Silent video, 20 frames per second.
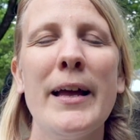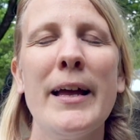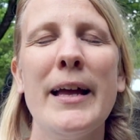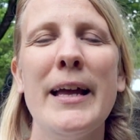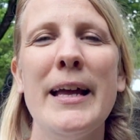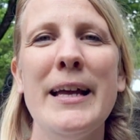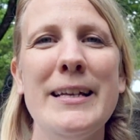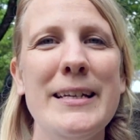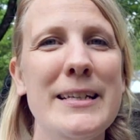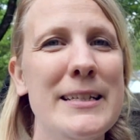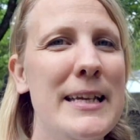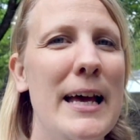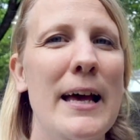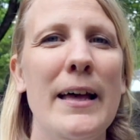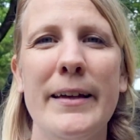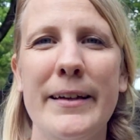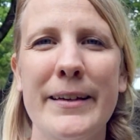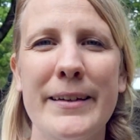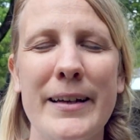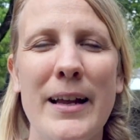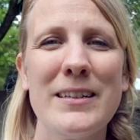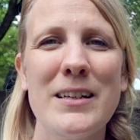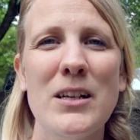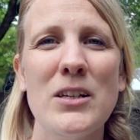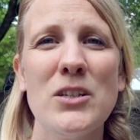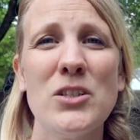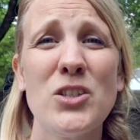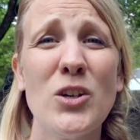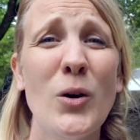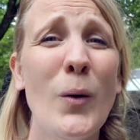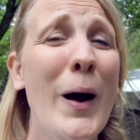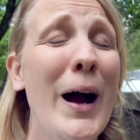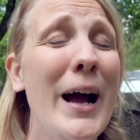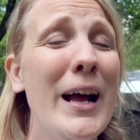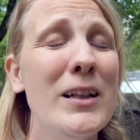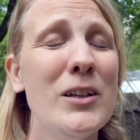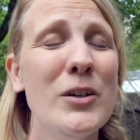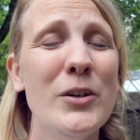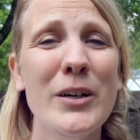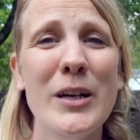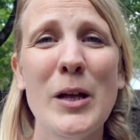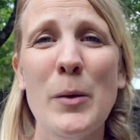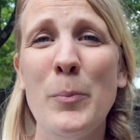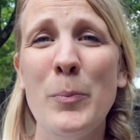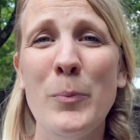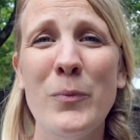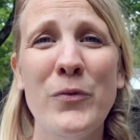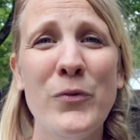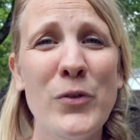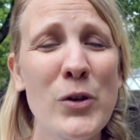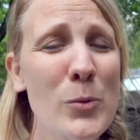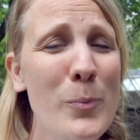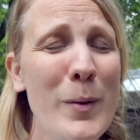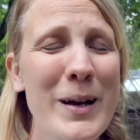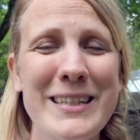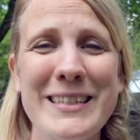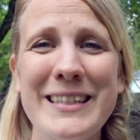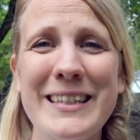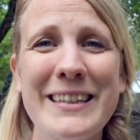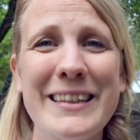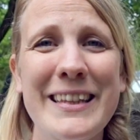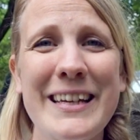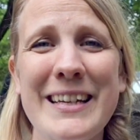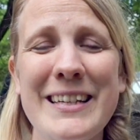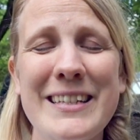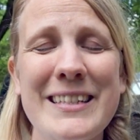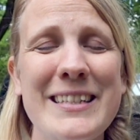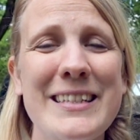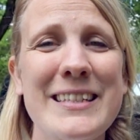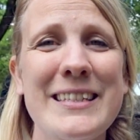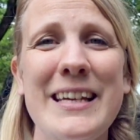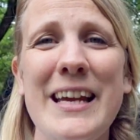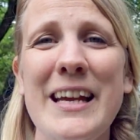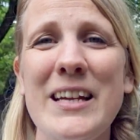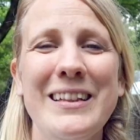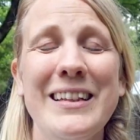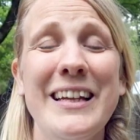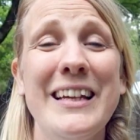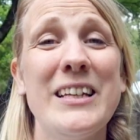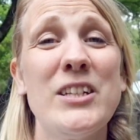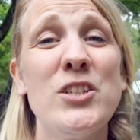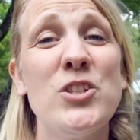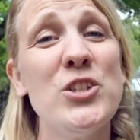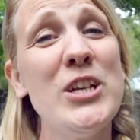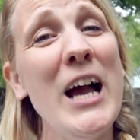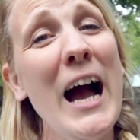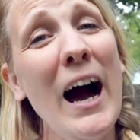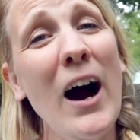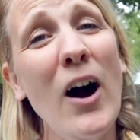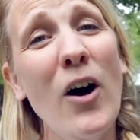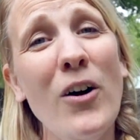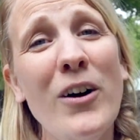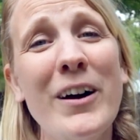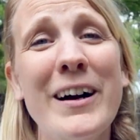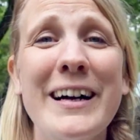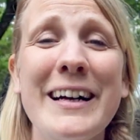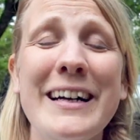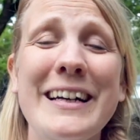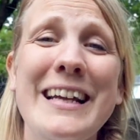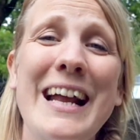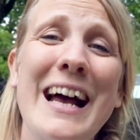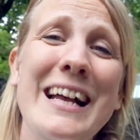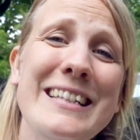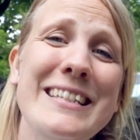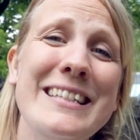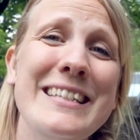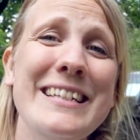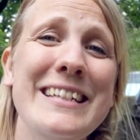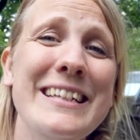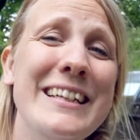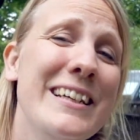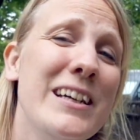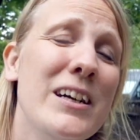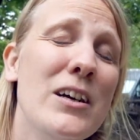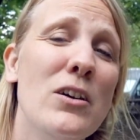in Italian. So I learn a few basic things to say, like ciao, grazie,